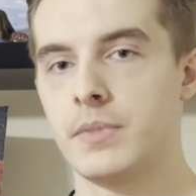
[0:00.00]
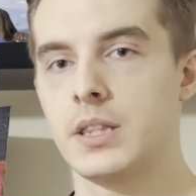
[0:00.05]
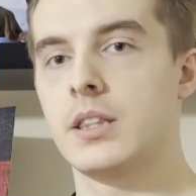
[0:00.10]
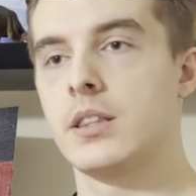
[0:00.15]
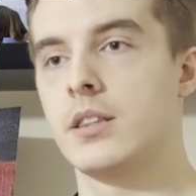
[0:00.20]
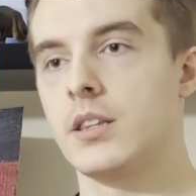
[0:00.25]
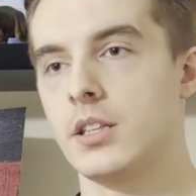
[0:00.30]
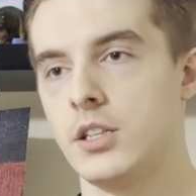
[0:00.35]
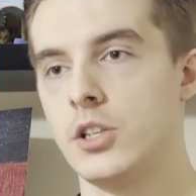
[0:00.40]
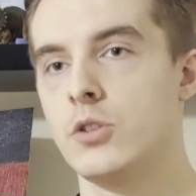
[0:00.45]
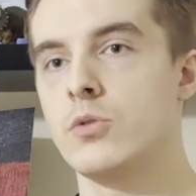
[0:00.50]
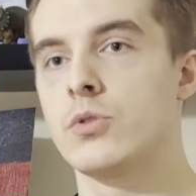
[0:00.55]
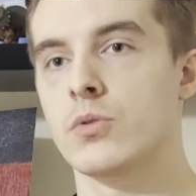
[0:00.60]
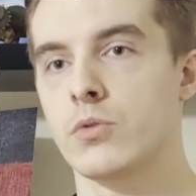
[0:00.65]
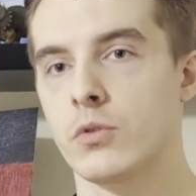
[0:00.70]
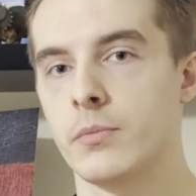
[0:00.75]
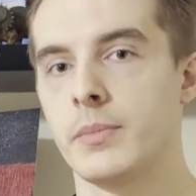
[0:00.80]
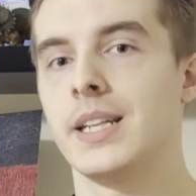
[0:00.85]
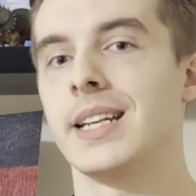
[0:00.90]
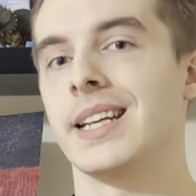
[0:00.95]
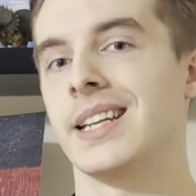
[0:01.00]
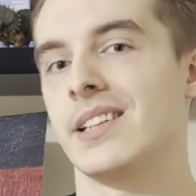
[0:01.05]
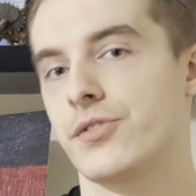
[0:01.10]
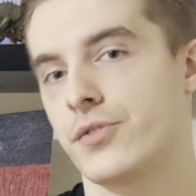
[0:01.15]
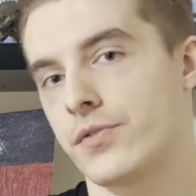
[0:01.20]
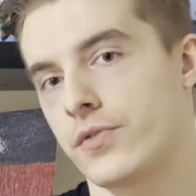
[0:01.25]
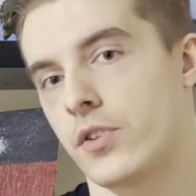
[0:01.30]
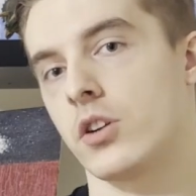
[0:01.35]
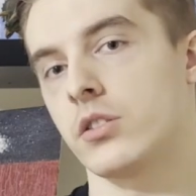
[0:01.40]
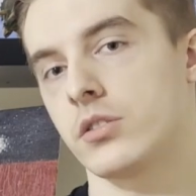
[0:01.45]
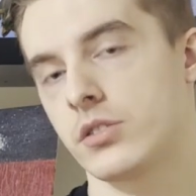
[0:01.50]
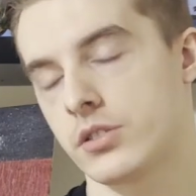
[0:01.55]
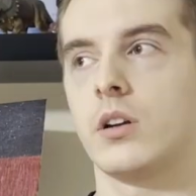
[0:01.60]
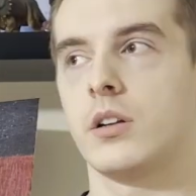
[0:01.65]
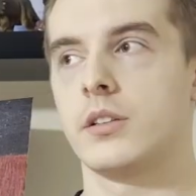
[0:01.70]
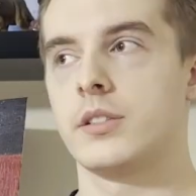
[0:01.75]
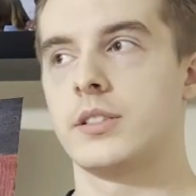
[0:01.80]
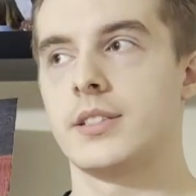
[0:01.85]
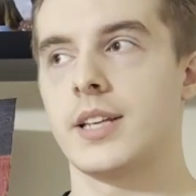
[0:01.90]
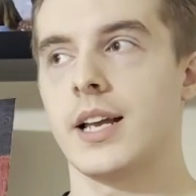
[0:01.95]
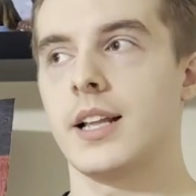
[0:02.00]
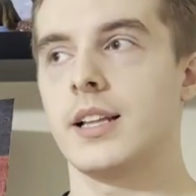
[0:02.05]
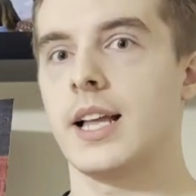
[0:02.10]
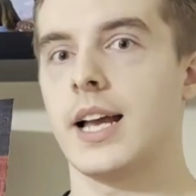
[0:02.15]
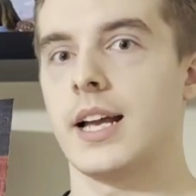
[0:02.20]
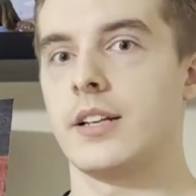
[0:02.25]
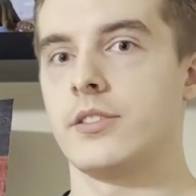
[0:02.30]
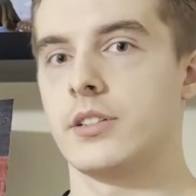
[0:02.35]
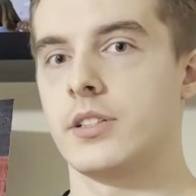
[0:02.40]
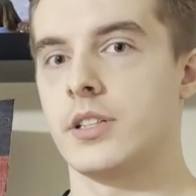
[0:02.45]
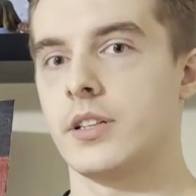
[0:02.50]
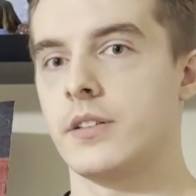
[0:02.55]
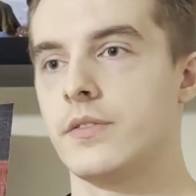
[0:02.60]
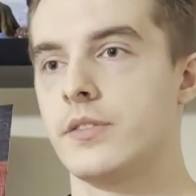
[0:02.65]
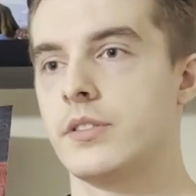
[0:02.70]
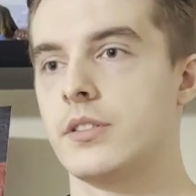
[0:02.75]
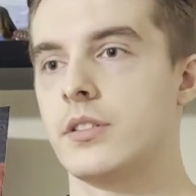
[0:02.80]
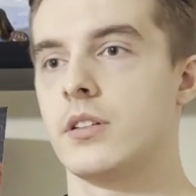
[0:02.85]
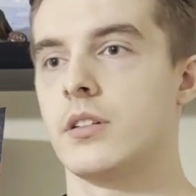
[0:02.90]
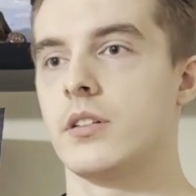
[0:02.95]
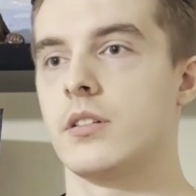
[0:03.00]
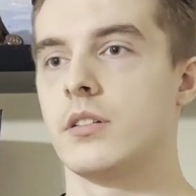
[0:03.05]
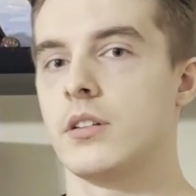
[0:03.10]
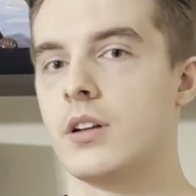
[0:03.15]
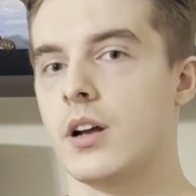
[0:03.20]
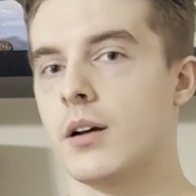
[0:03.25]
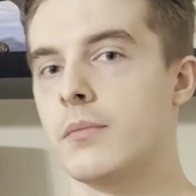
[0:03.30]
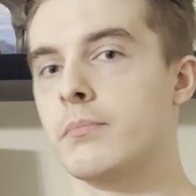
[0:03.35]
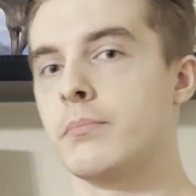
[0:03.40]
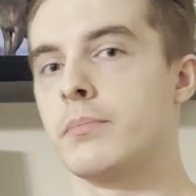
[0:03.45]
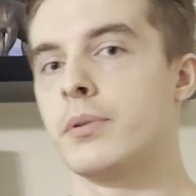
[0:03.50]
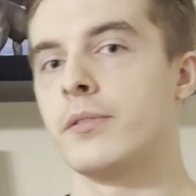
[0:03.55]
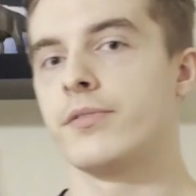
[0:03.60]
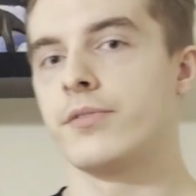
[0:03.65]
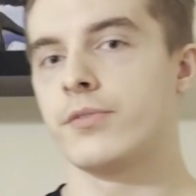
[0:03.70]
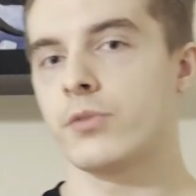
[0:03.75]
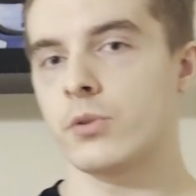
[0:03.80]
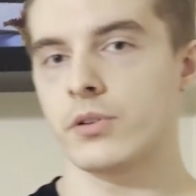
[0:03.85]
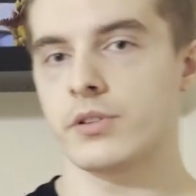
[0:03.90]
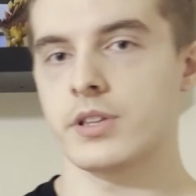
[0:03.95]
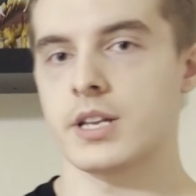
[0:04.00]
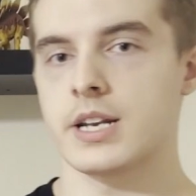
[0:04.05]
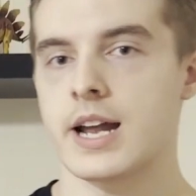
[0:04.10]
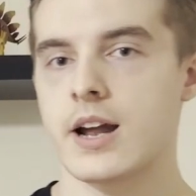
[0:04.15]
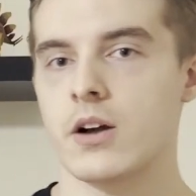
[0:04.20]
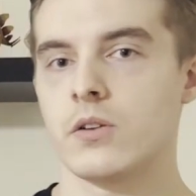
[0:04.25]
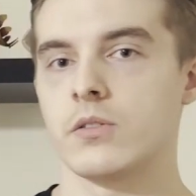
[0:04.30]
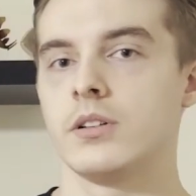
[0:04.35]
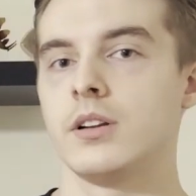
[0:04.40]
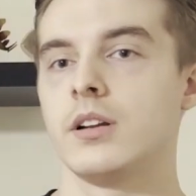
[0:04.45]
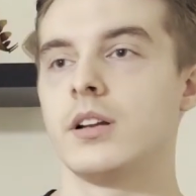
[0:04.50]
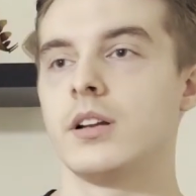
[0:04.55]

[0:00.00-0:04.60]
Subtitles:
the usual meaning is first. Cell adjectives come before the noun,